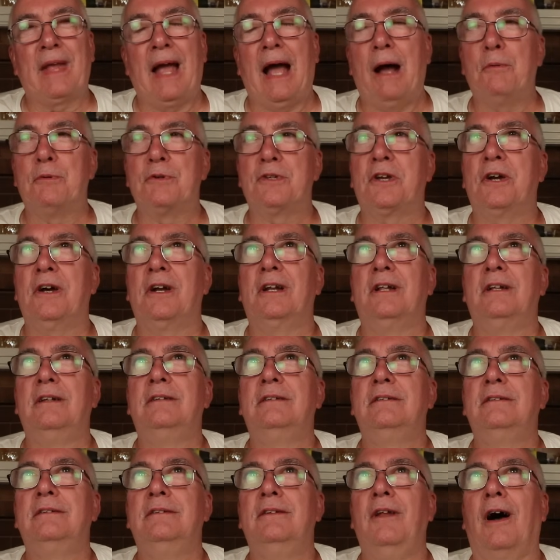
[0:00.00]
I was gonna
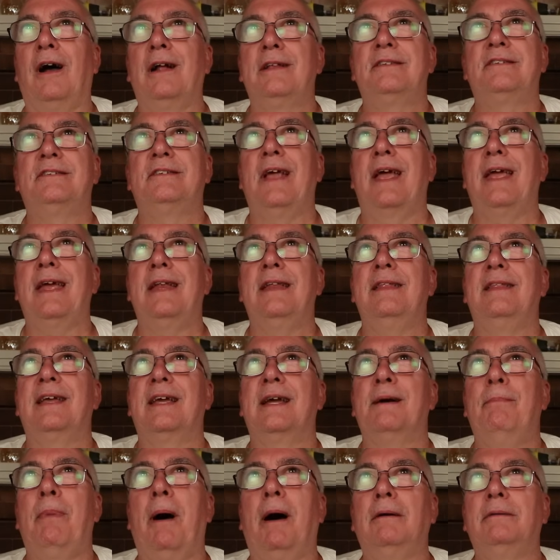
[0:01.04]
not say
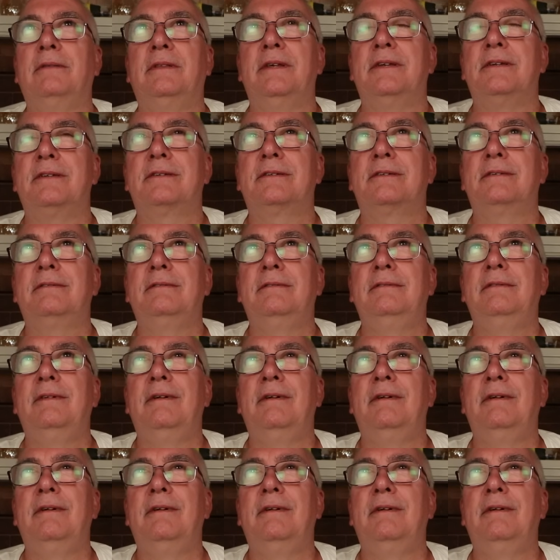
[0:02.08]
anything about this.